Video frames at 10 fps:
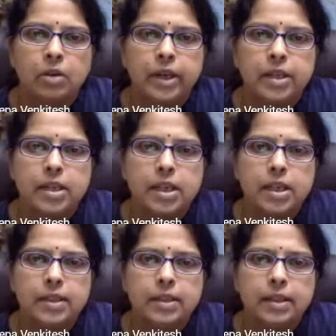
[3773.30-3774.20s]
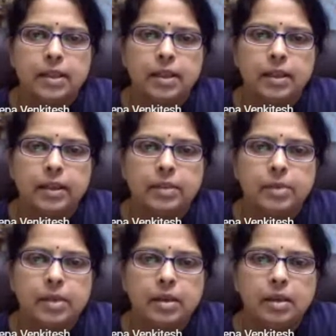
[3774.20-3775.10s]
Okay, in any case, let
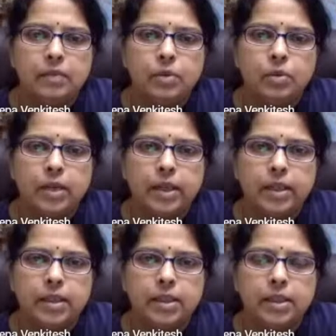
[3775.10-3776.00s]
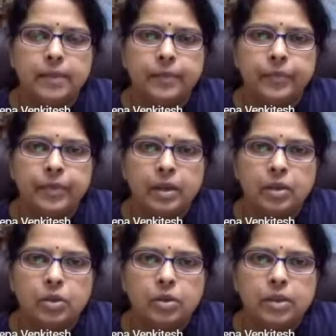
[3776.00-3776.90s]
me give you a hint.
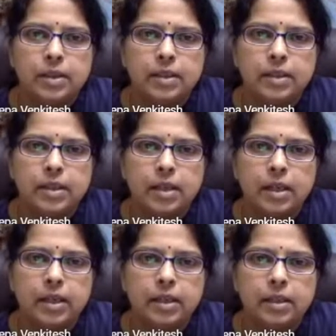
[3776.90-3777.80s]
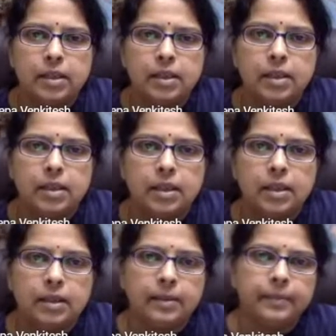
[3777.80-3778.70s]
So this is regarding
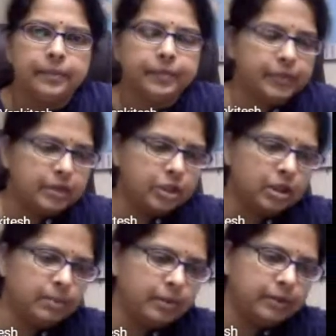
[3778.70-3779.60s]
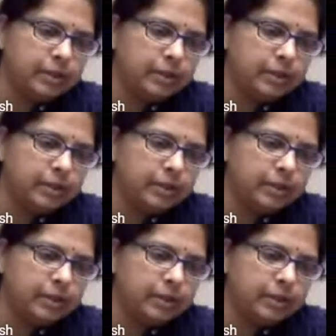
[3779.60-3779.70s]
the chirp of